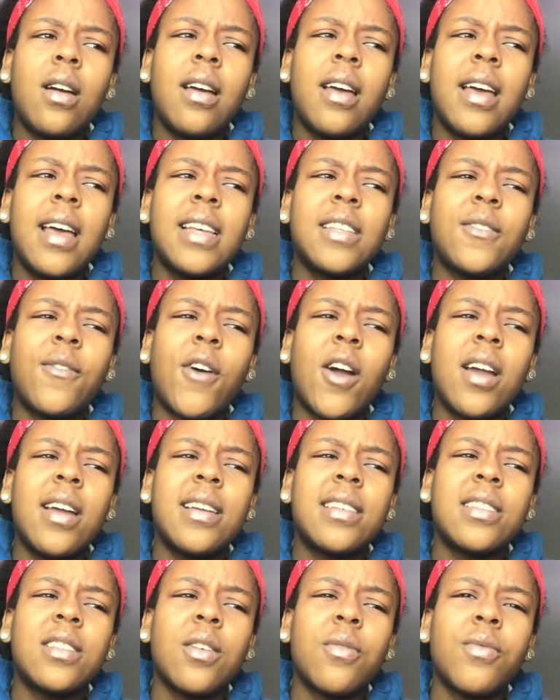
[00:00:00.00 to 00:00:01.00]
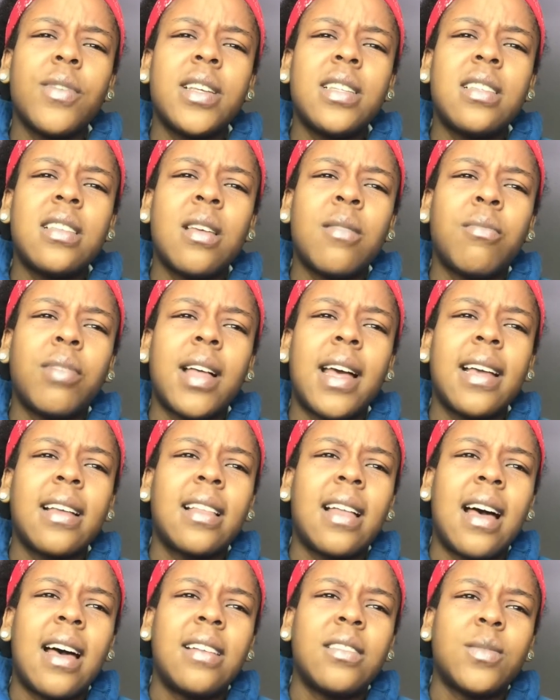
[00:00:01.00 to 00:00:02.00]
As far as the recent Black
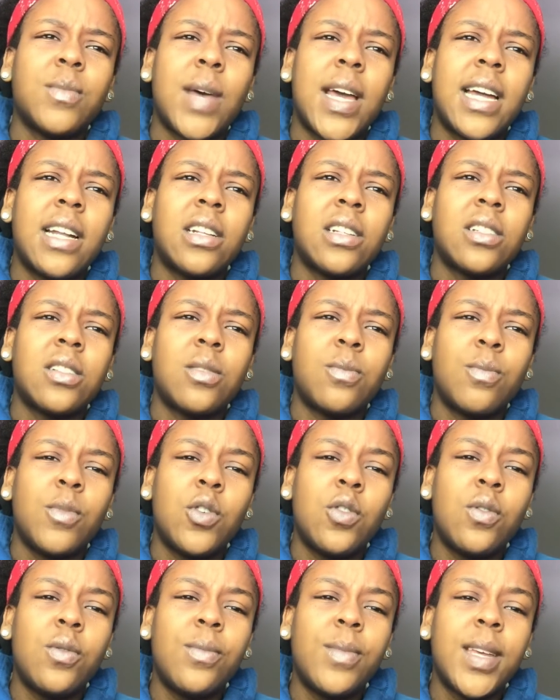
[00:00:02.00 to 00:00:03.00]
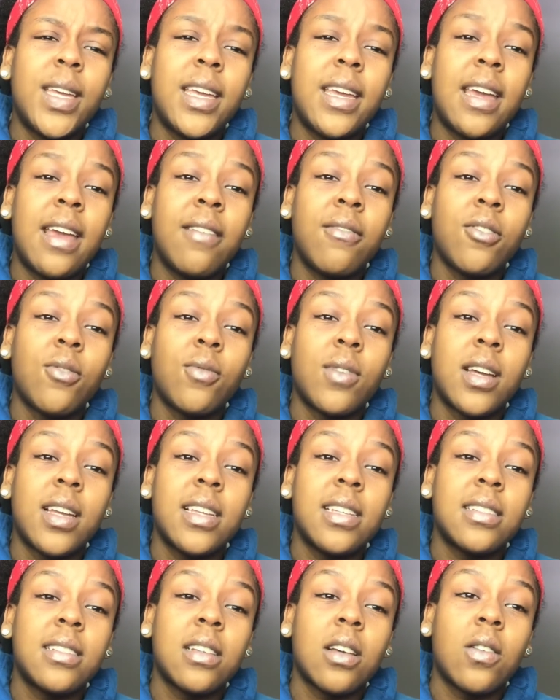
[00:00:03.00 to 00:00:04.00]
Lives Matter movement, everyone
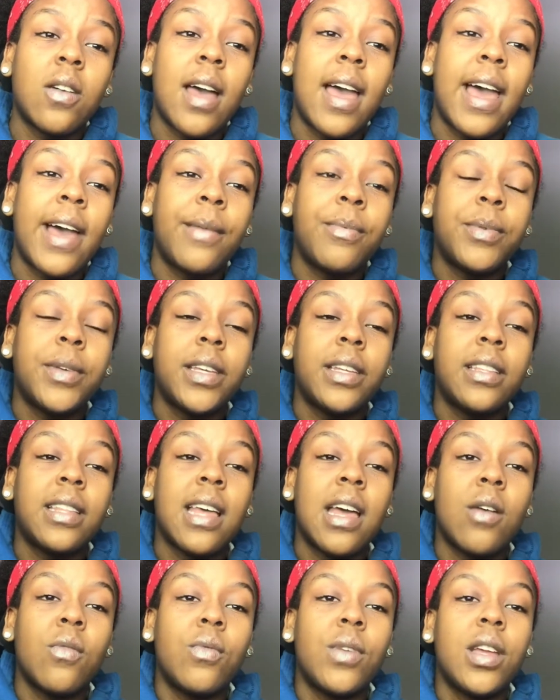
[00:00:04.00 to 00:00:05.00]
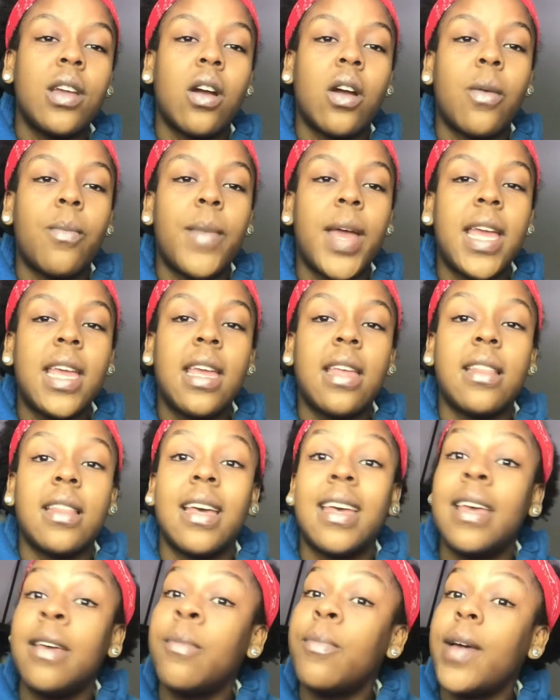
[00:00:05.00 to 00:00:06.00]
is so happy that we are making
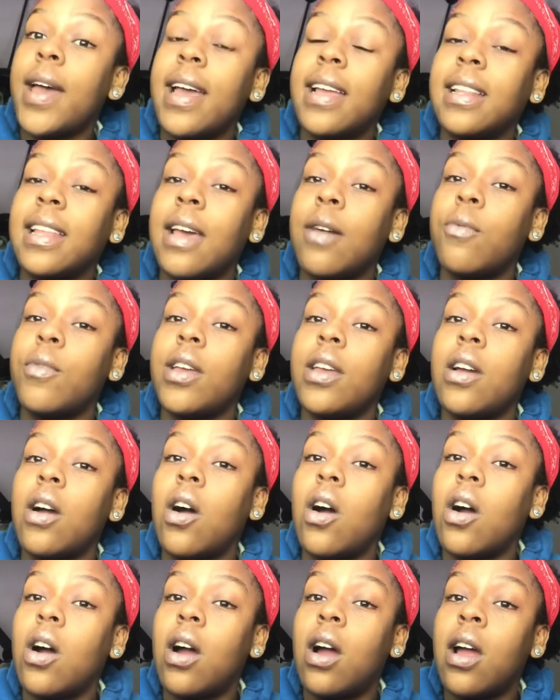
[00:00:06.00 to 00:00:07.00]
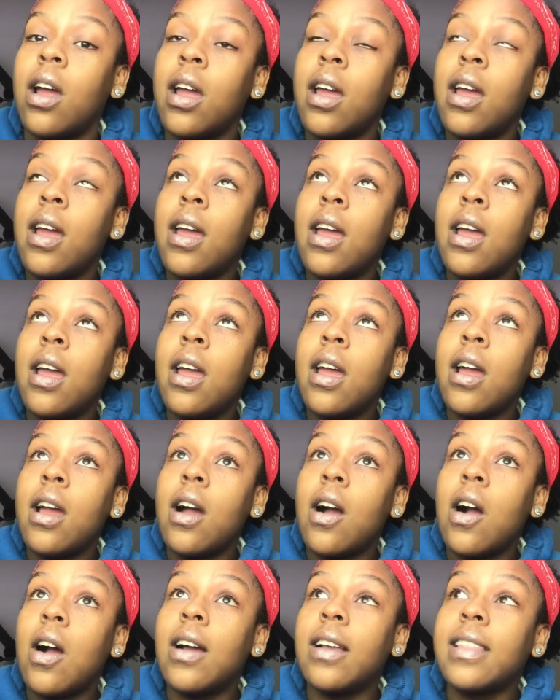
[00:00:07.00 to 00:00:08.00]
the impact that we are,
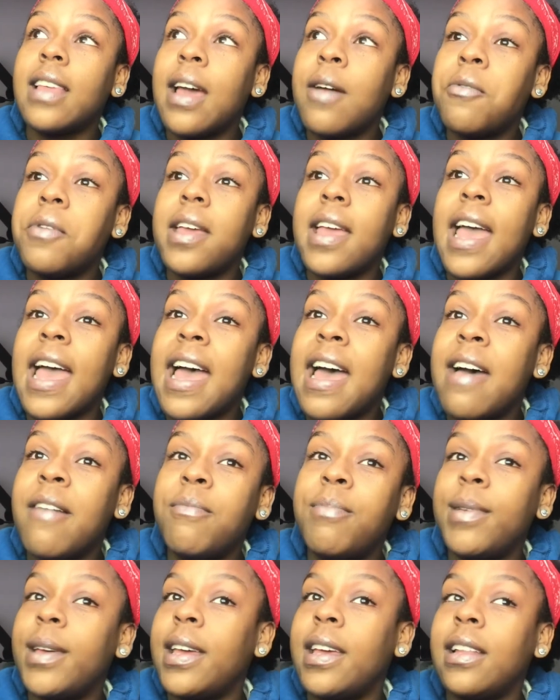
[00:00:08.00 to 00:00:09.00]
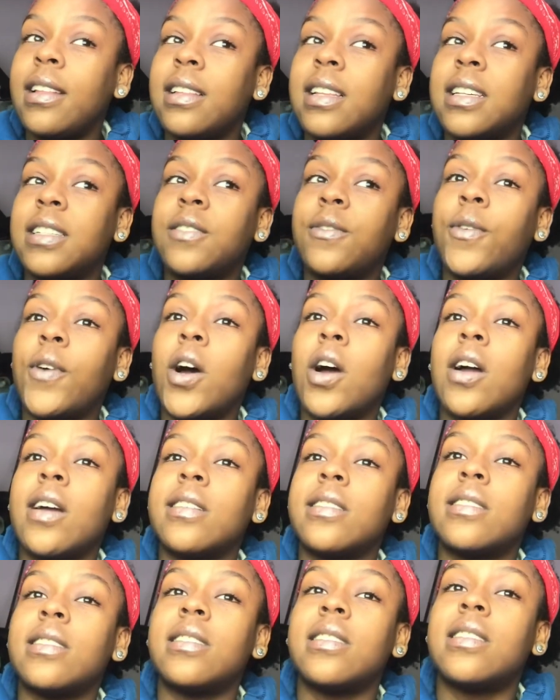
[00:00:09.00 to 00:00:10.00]
or that we have been thus
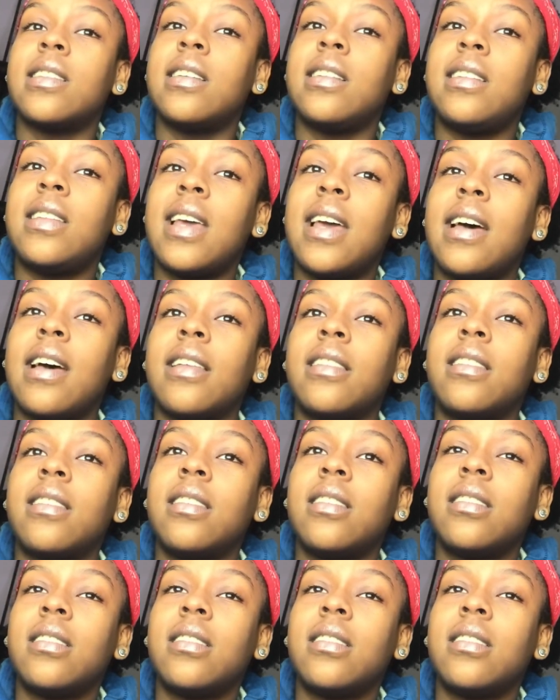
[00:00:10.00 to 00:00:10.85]
far since the death,